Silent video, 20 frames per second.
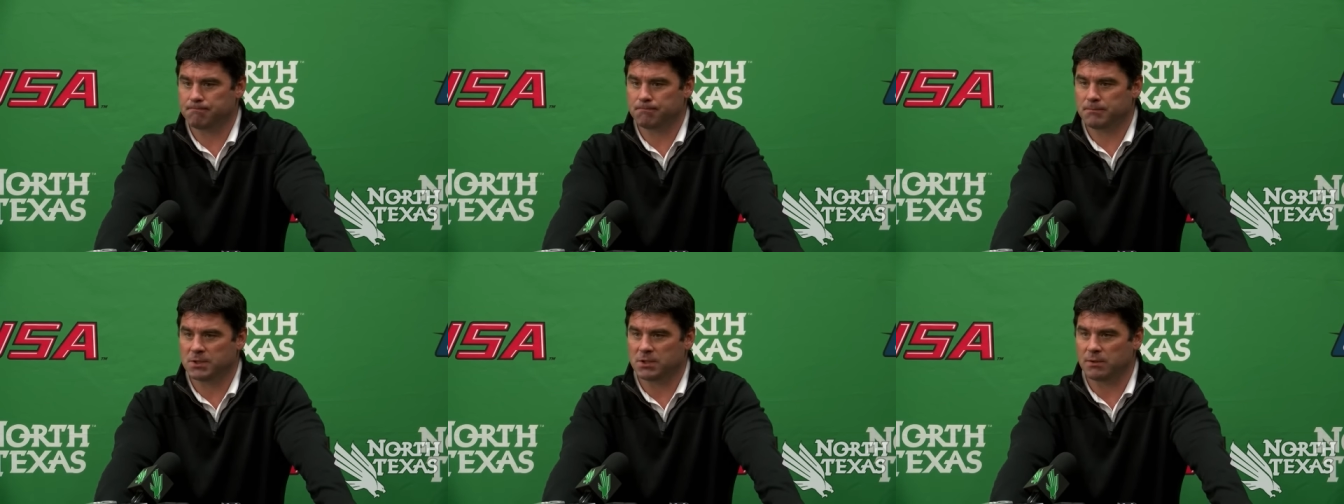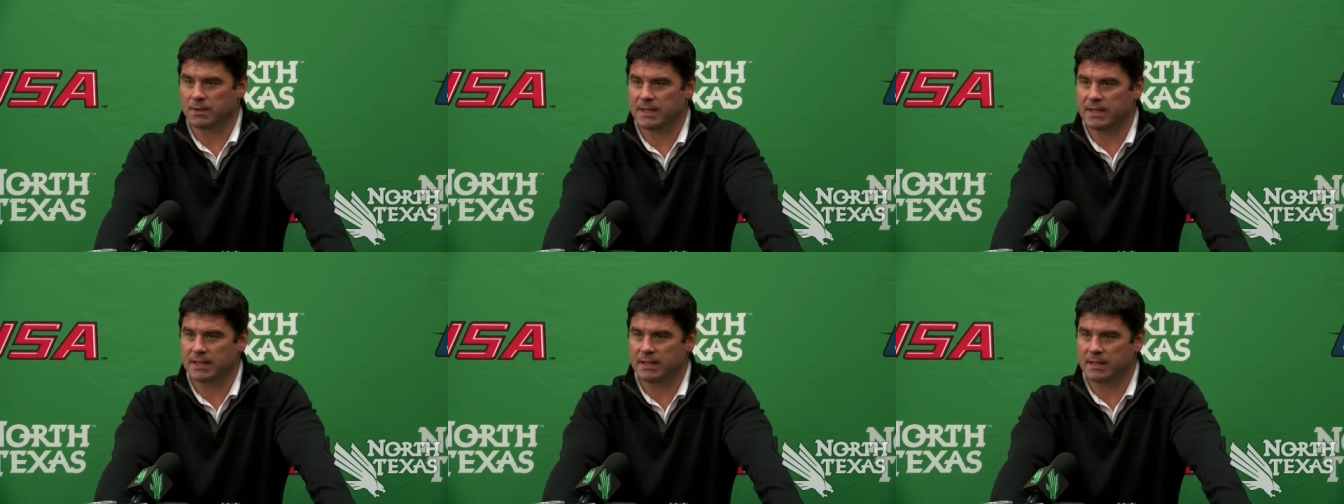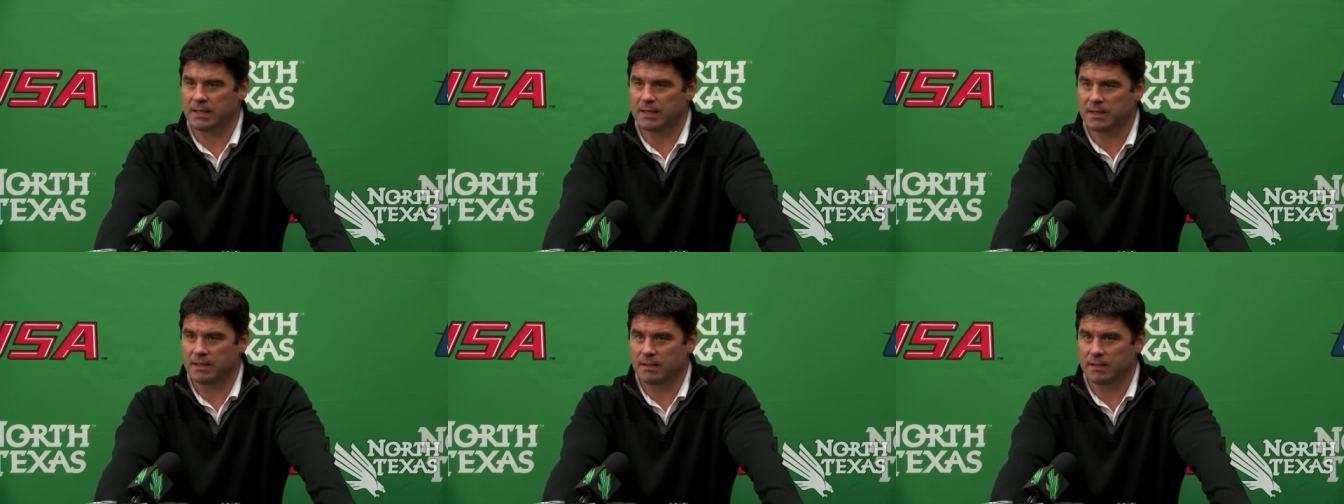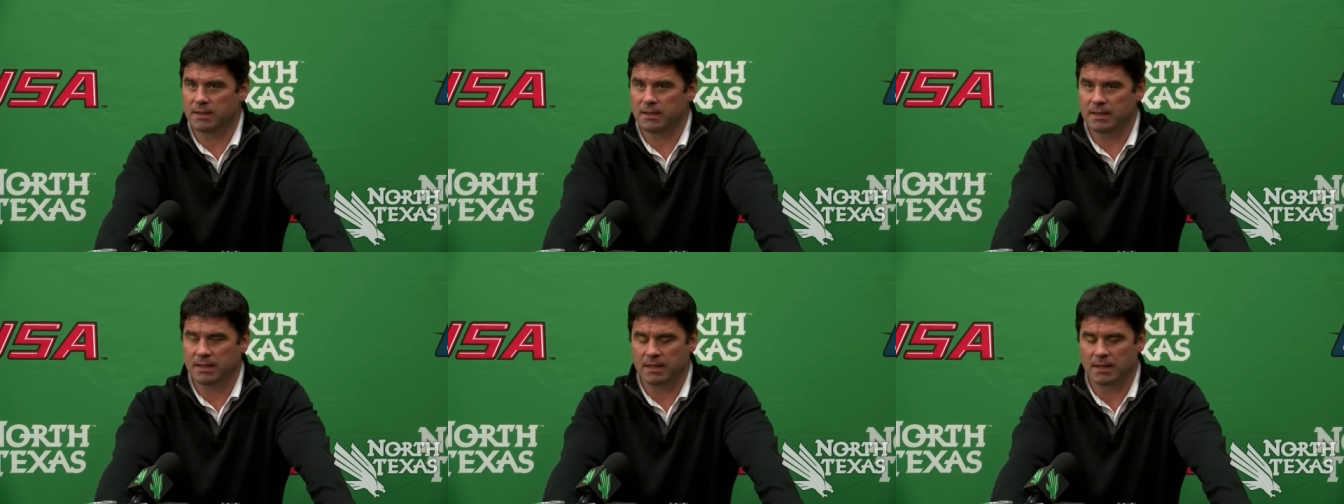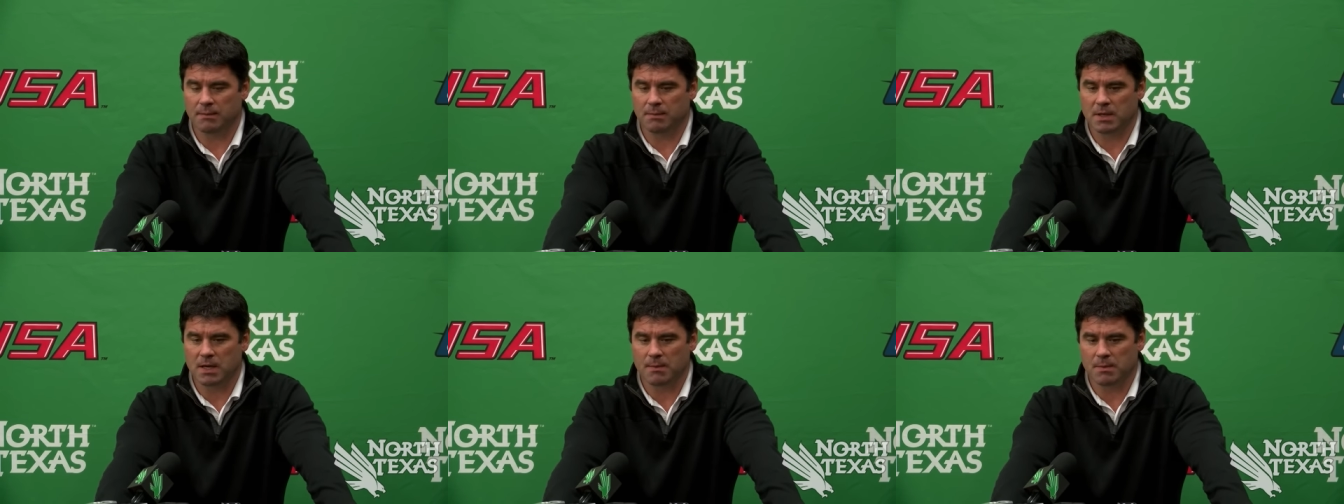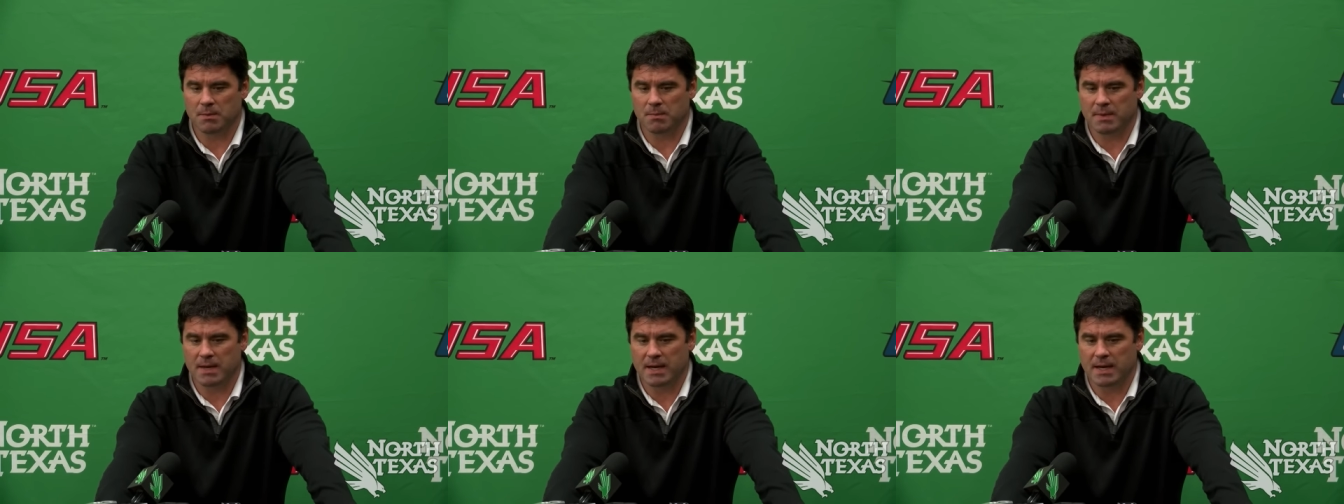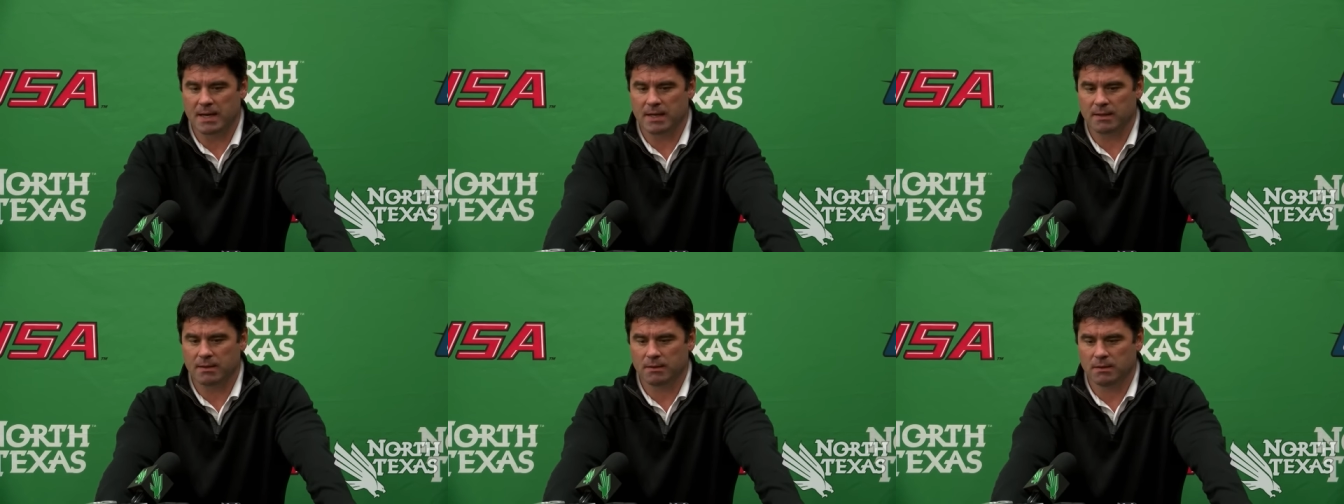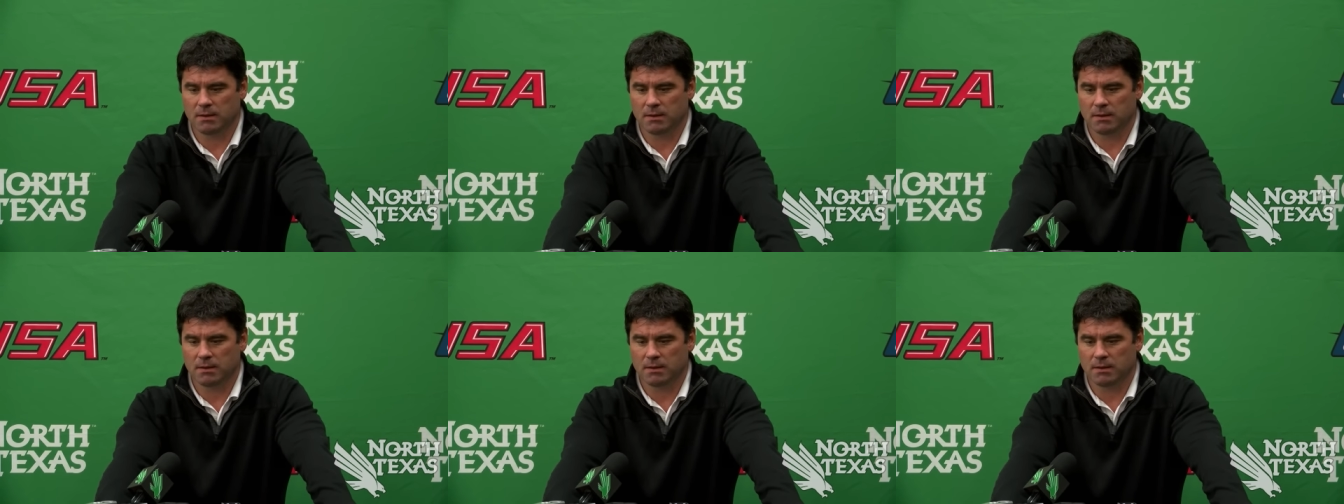so he didn't end up coming back,